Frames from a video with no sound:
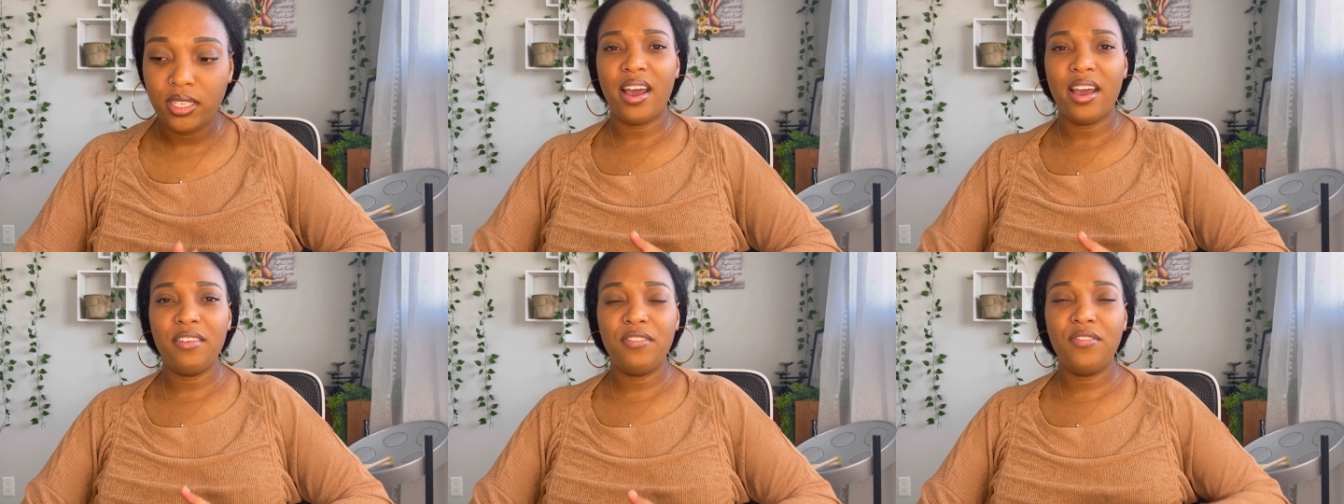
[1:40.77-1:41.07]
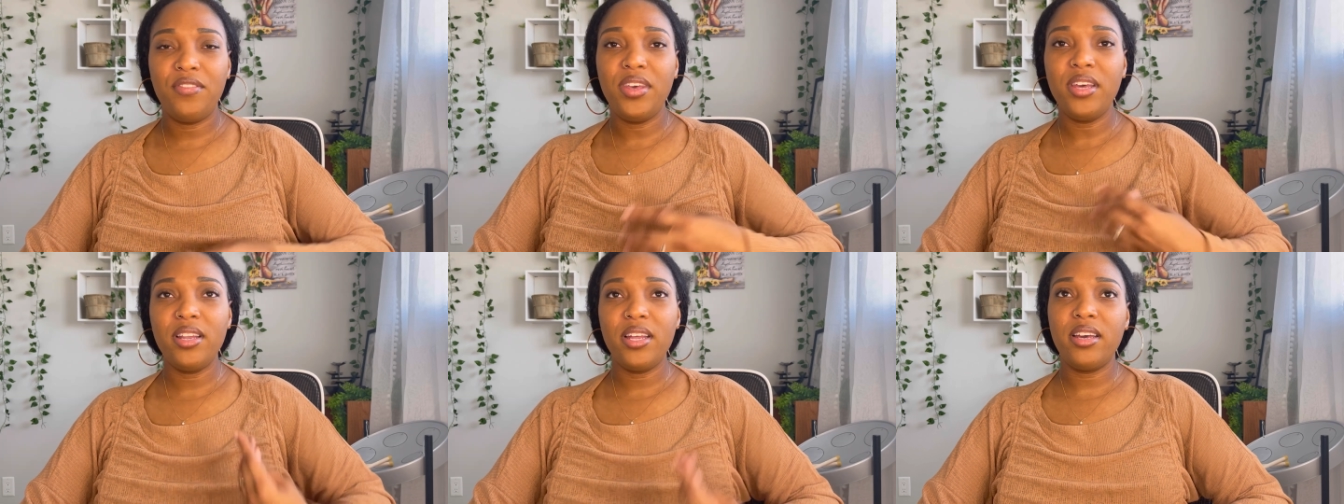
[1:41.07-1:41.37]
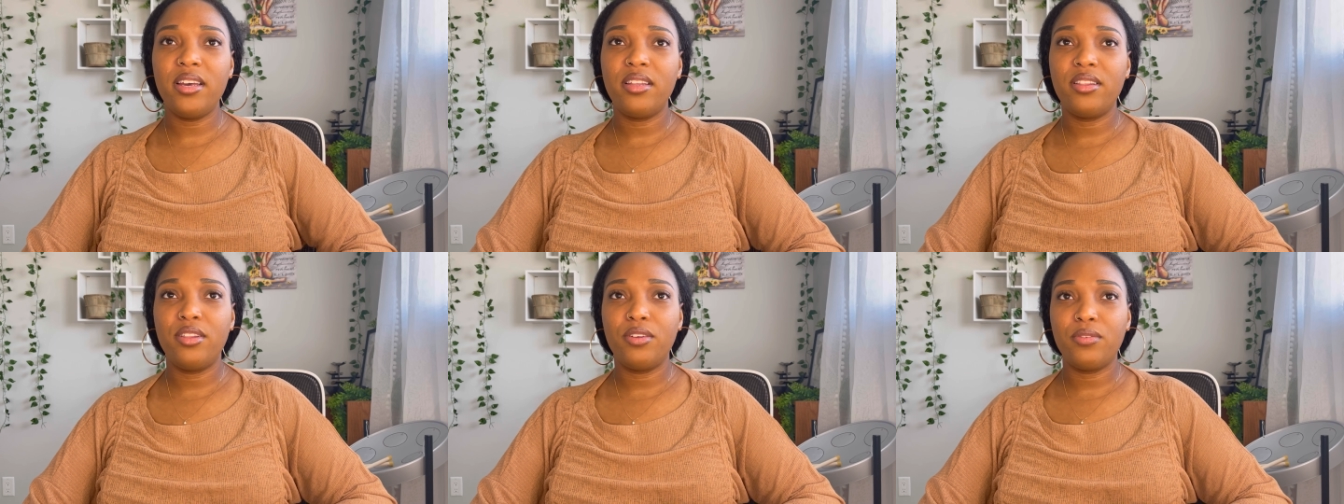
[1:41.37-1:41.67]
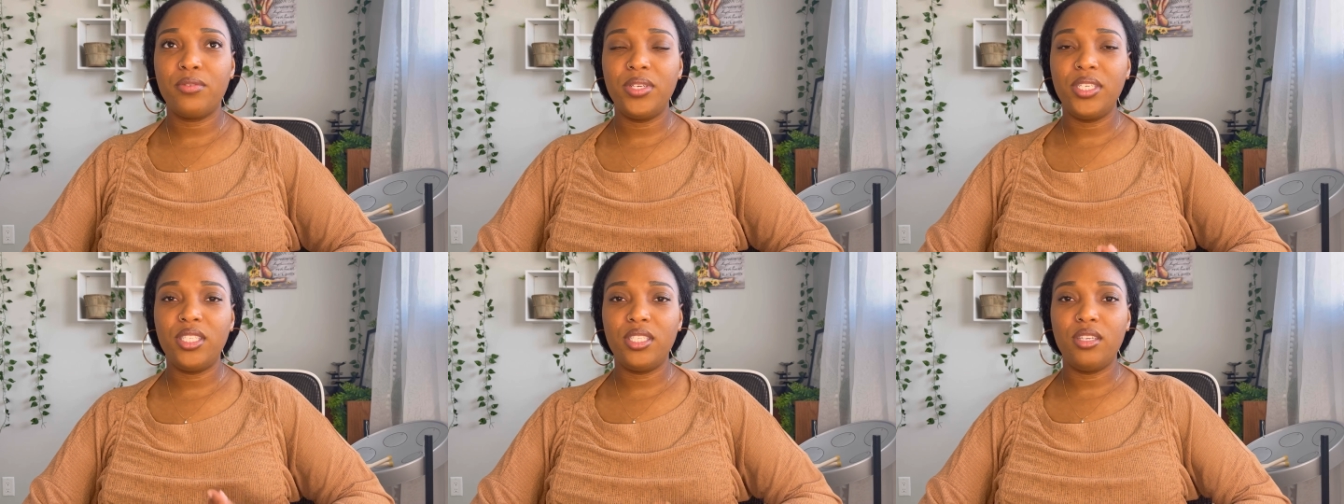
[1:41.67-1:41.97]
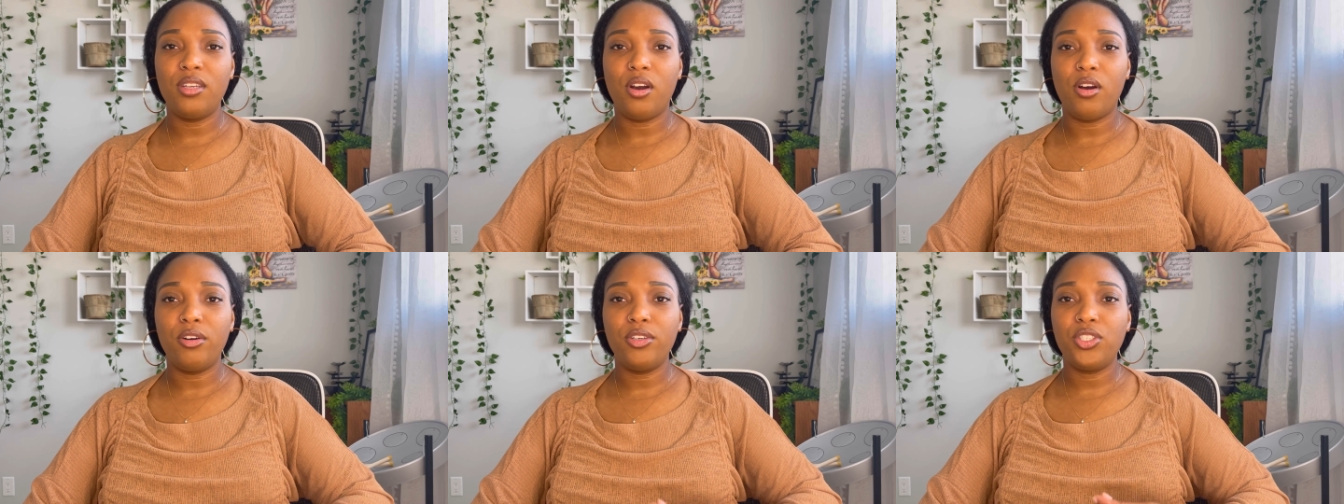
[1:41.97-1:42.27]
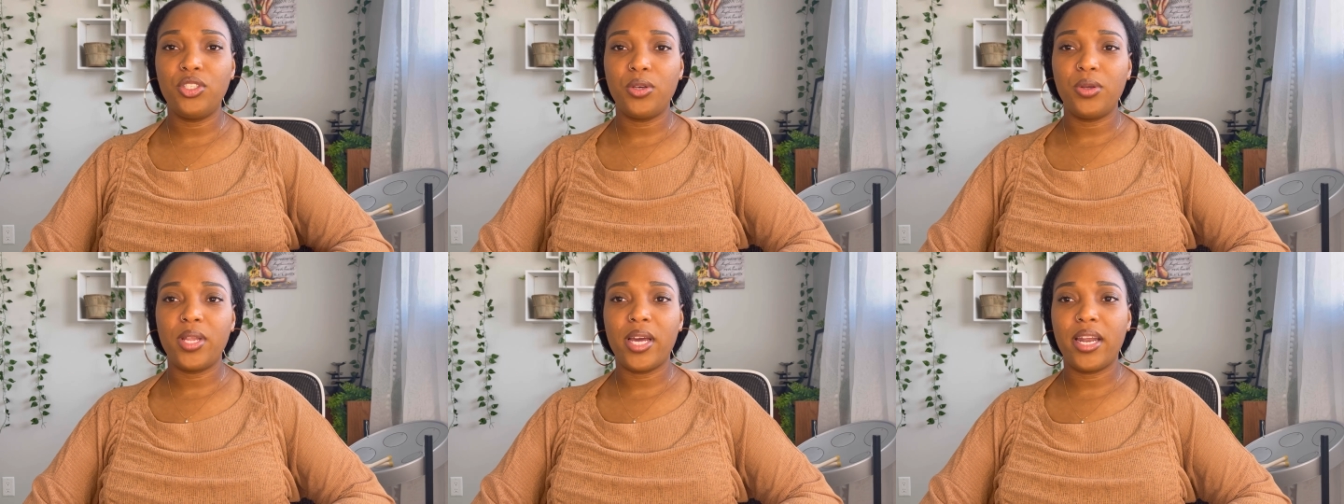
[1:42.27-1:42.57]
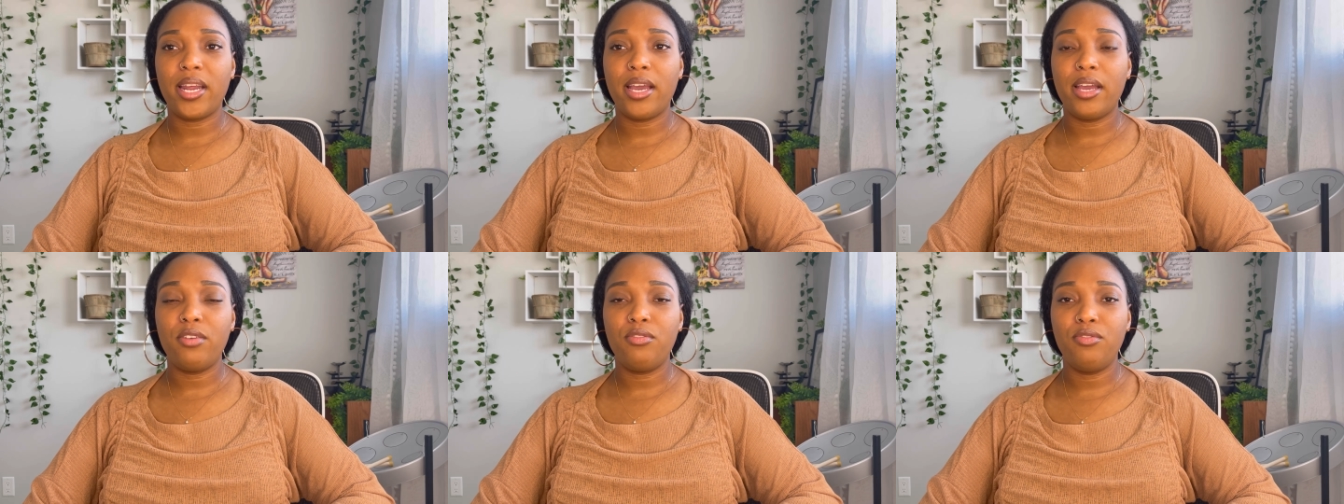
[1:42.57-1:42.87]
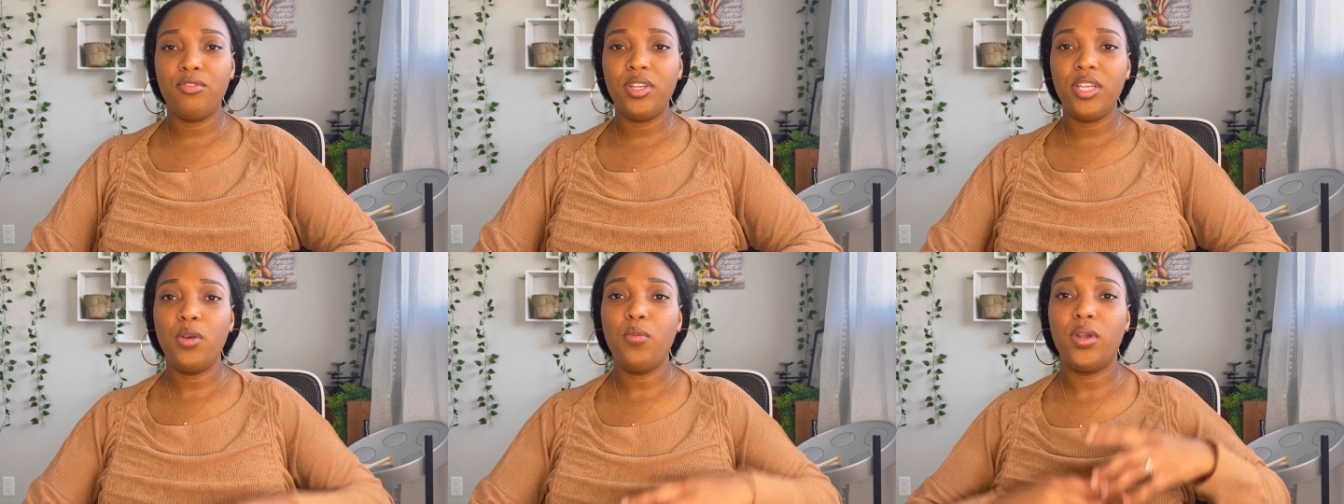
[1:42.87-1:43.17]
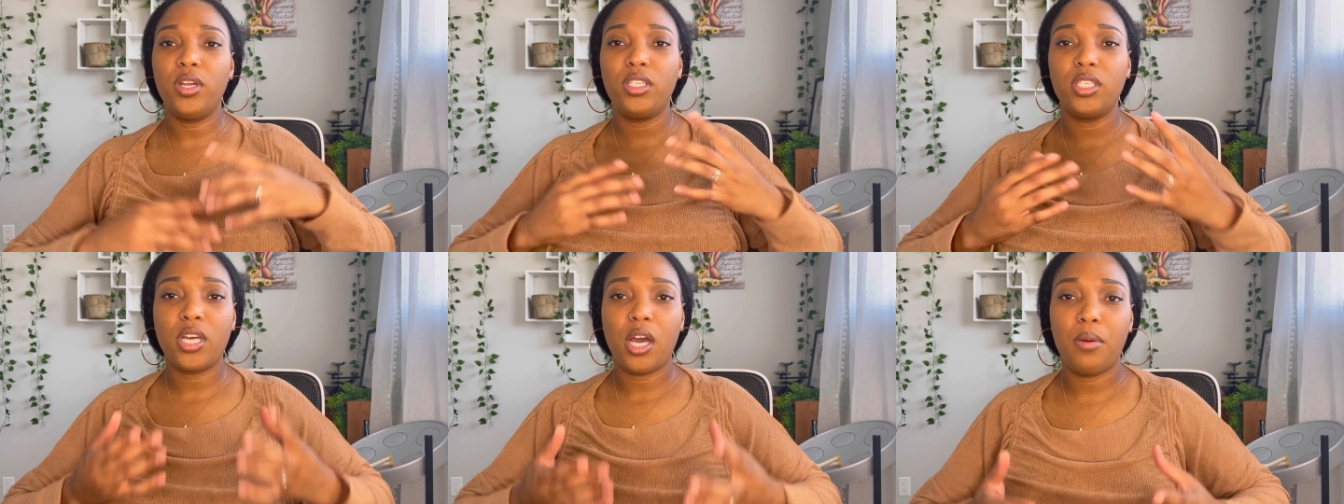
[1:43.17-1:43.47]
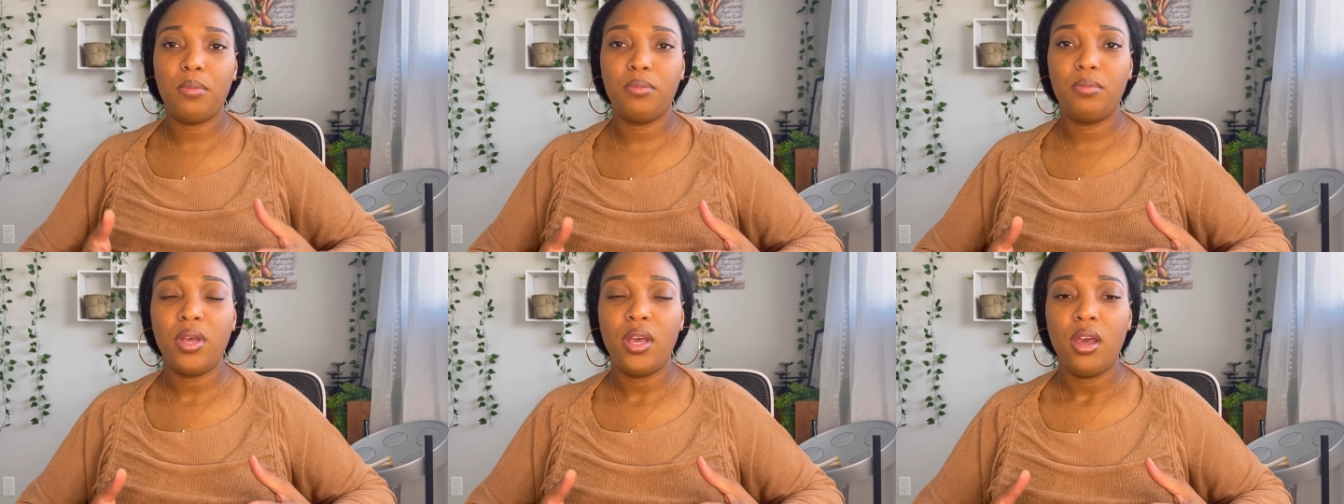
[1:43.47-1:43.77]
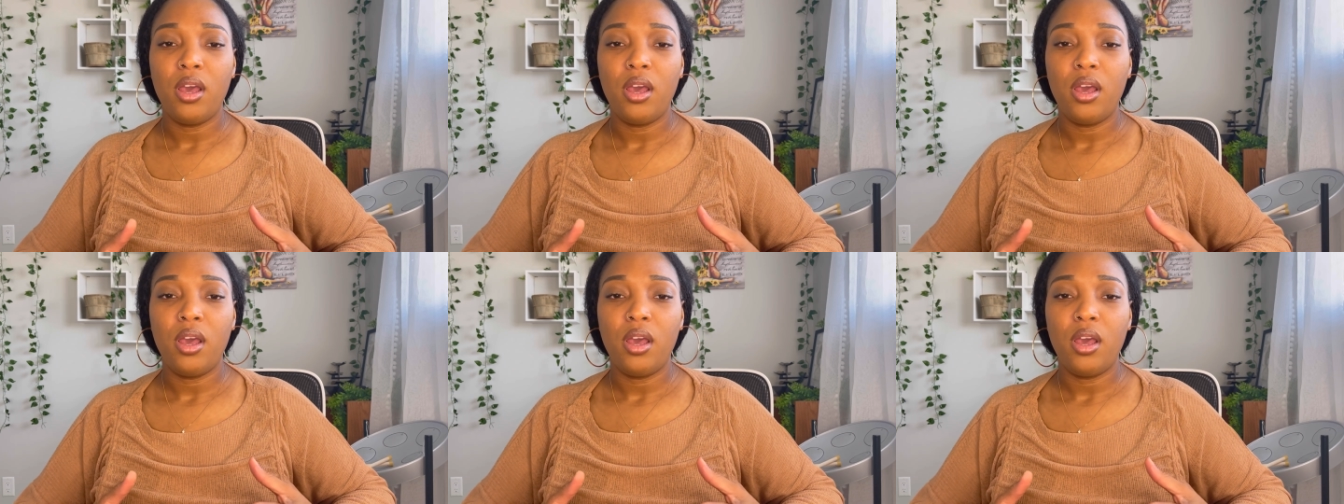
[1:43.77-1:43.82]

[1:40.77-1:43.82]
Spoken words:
I feel like the reason also that I really wanted to come